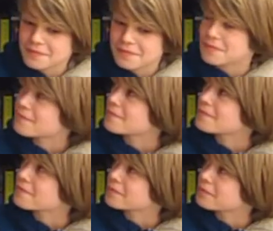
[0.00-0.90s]

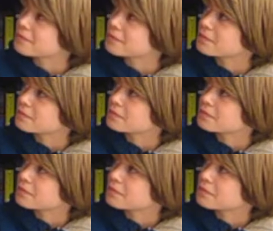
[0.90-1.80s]

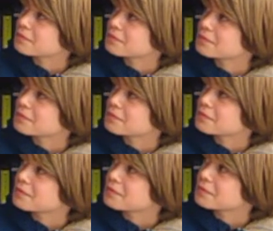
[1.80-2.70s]

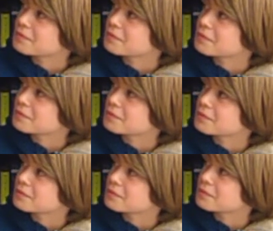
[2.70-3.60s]

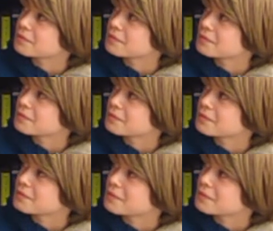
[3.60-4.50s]

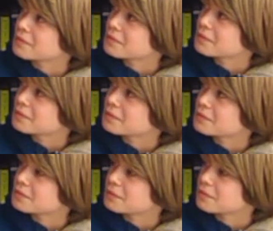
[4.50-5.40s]

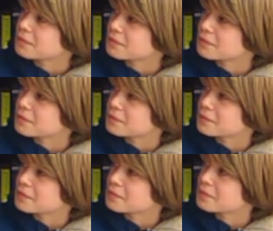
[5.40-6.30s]

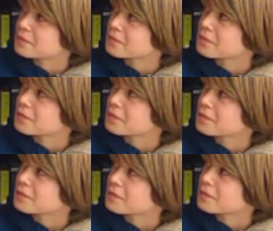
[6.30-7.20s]

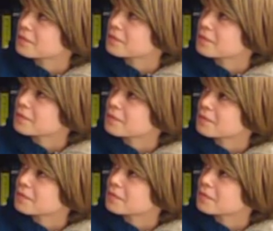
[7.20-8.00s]
(silent)